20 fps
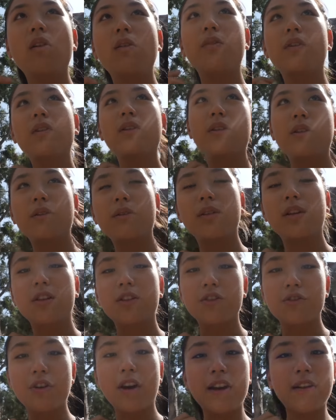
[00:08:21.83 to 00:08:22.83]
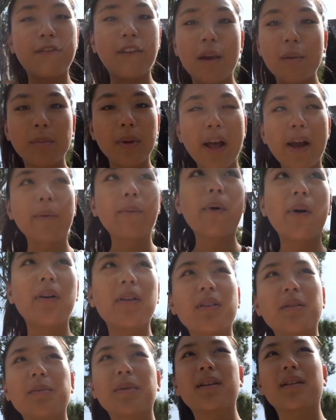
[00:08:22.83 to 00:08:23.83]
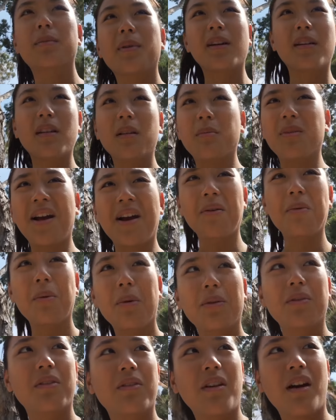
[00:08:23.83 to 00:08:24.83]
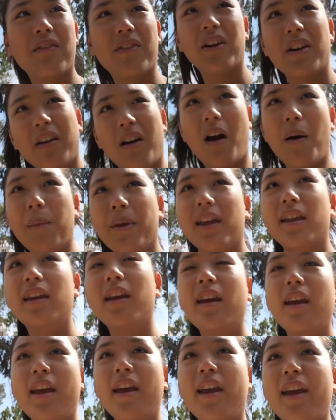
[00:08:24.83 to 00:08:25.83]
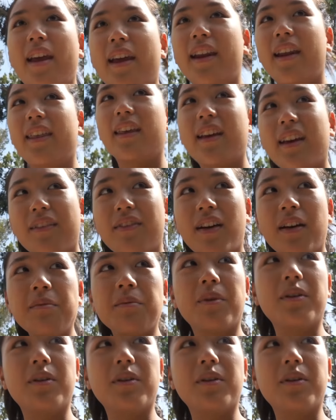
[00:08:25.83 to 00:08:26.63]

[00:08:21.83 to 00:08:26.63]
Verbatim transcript: over Laguna to try and find black walls because apparently black walls are not very common, and I think I found